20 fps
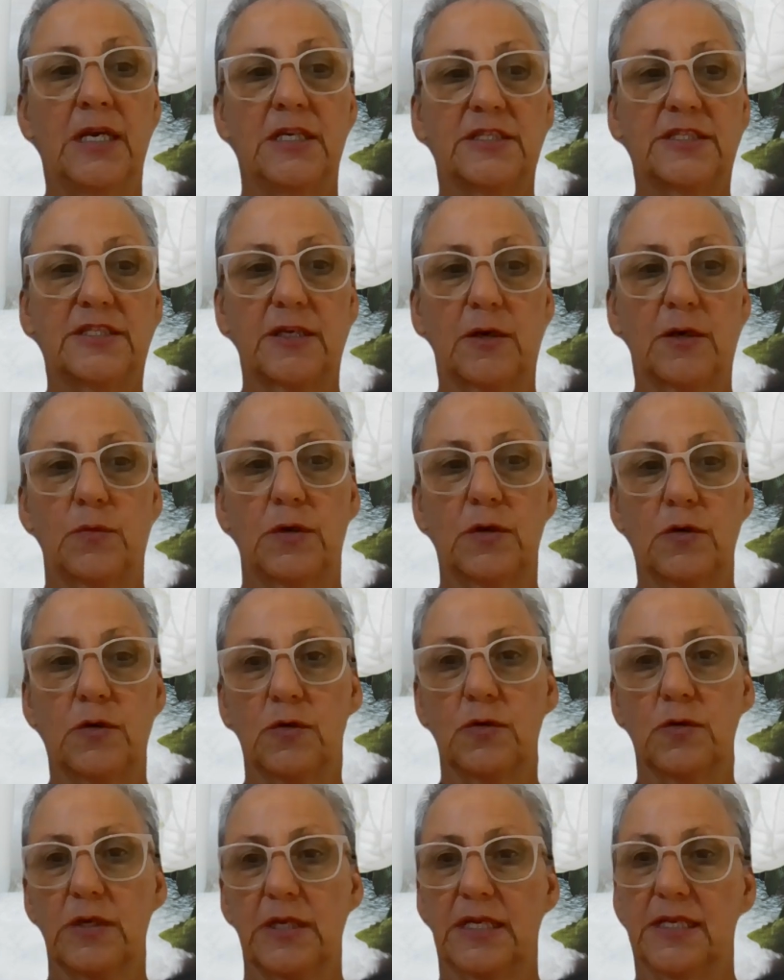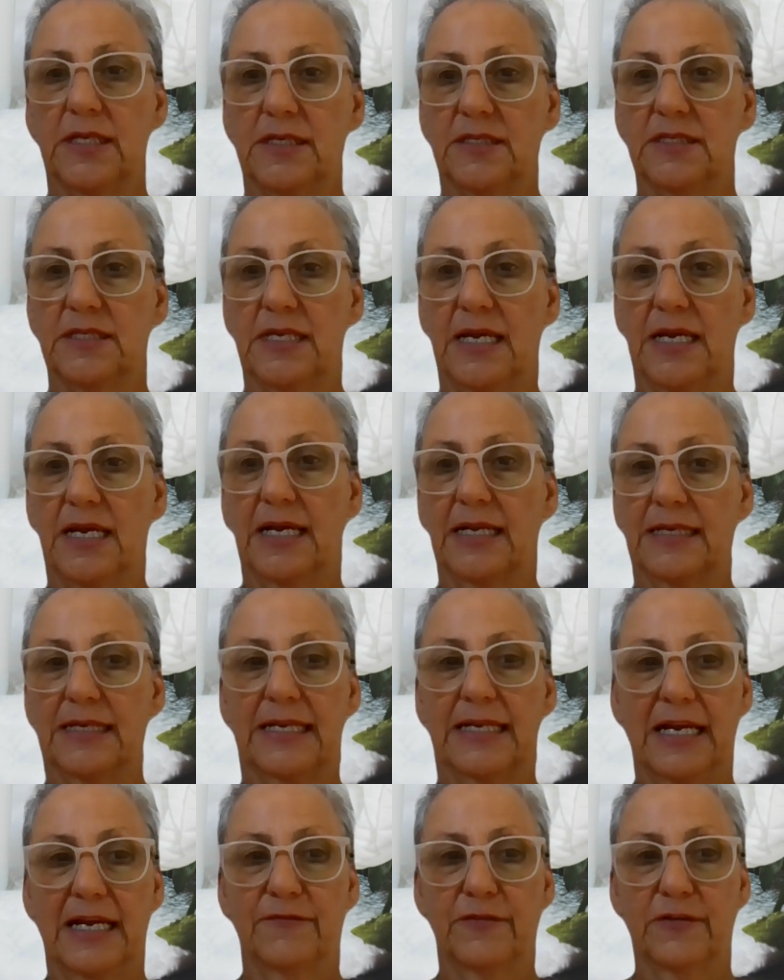So we'll look into
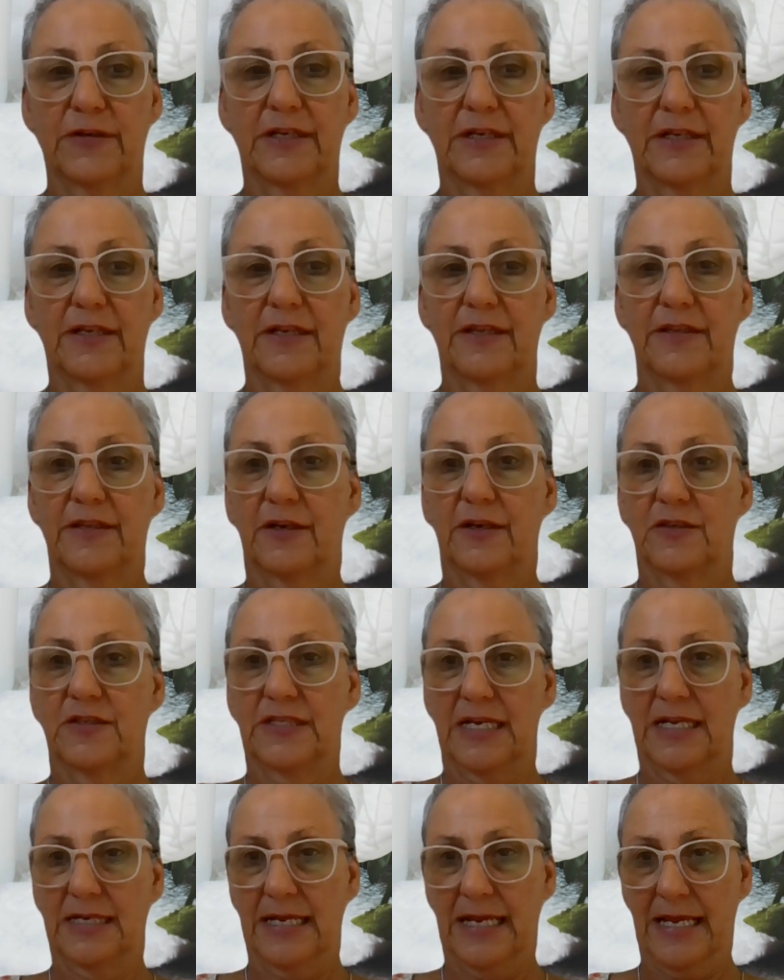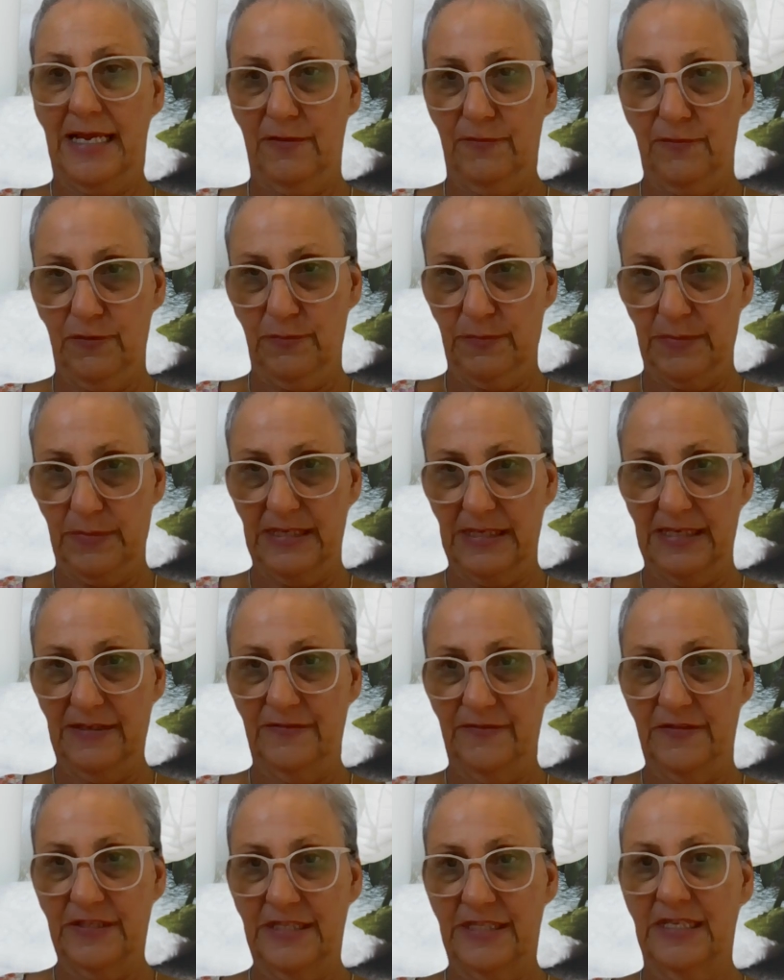uncovering those unhelpful
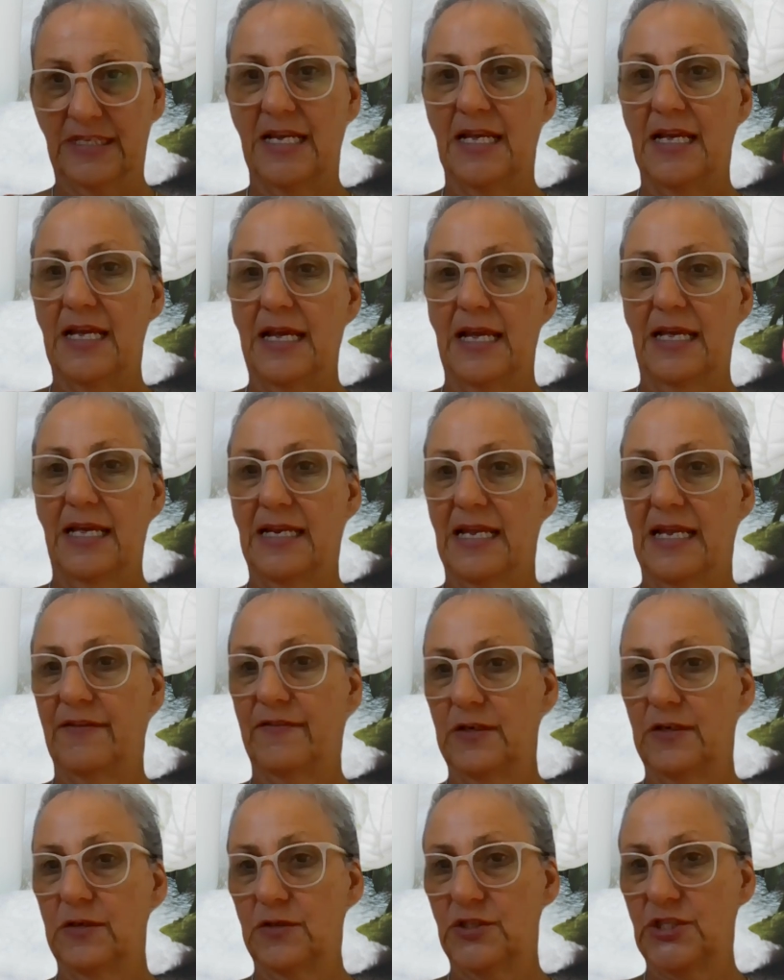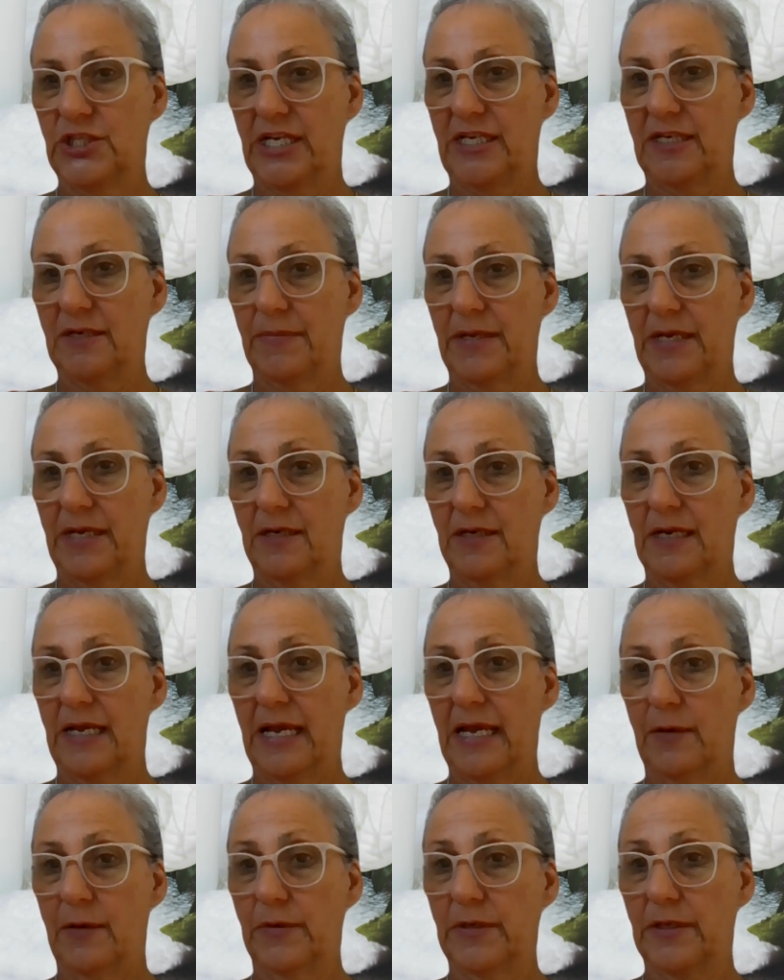beliefs and have a little chat about
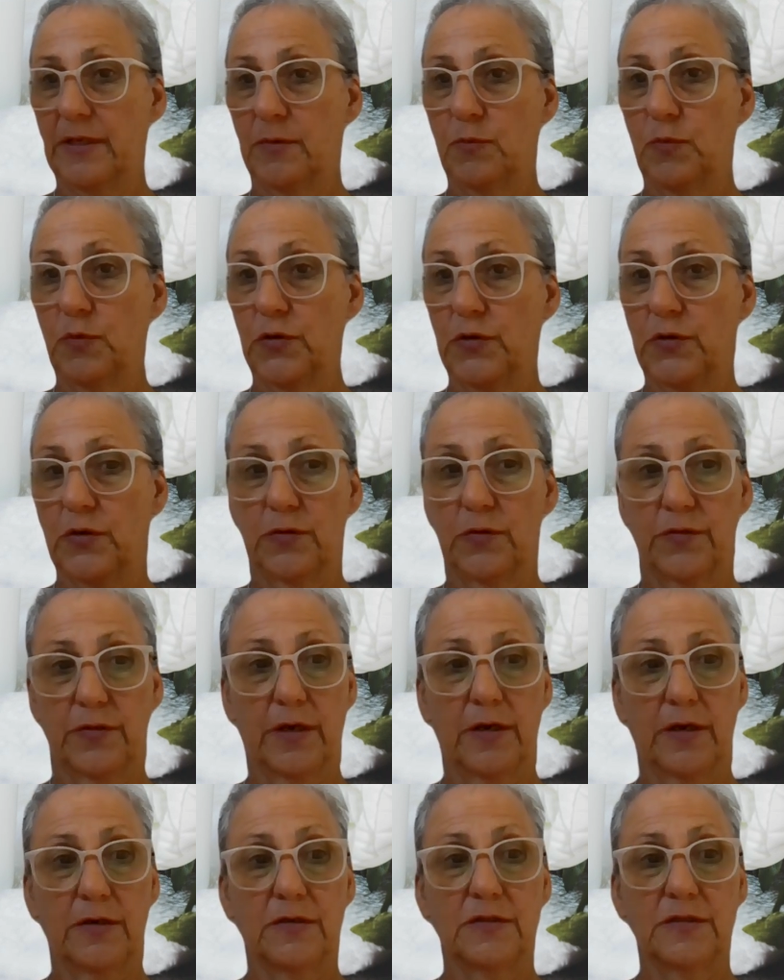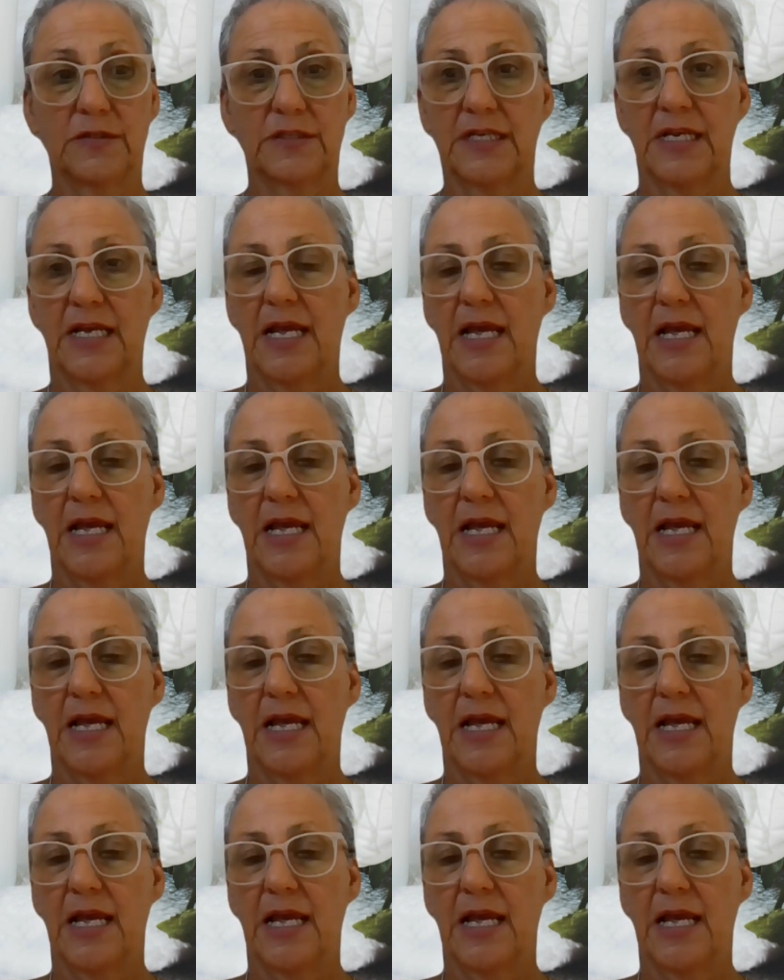how we can work on those.